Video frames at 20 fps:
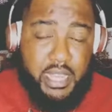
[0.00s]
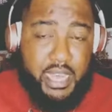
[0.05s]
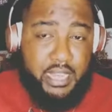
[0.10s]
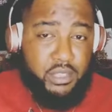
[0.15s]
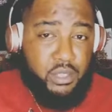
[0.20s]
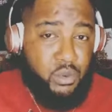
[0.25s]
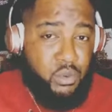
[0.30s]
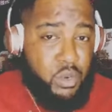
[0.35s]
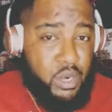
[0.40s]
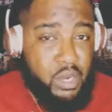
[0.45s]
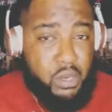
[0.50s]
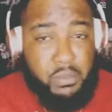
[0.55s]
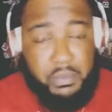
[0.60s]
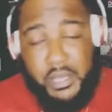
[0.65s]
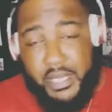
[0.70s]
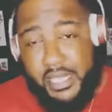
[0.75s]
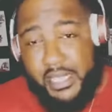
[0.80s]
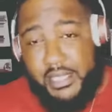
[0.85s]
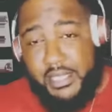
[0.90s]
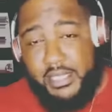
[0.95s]
at the wrong
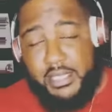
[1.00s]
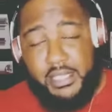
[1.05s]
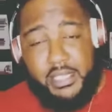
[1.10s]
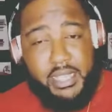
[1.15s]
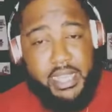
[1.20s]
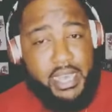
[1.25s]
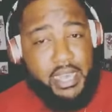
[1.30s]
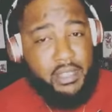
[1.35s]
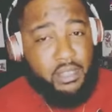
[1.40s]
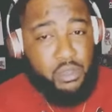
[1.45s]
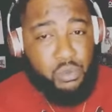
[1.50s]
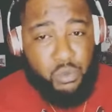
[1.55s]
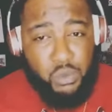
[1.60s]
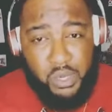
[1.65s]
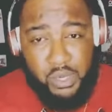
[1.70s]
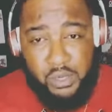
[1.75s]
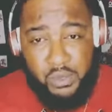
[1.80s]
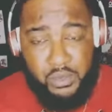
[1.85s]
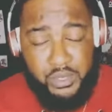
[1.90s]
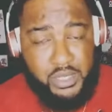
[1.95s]
place at the
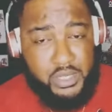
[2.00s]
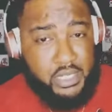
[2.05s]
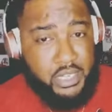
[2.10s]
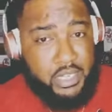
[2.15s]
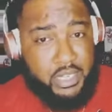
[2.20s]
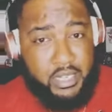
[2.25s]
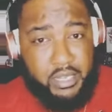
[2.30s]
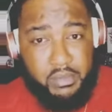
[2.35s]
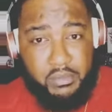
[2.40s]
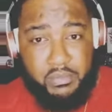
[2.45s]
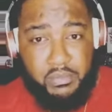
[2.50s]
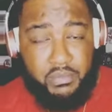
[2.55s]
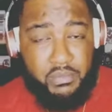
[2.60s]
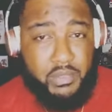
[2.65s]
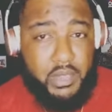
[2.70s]
wrong time.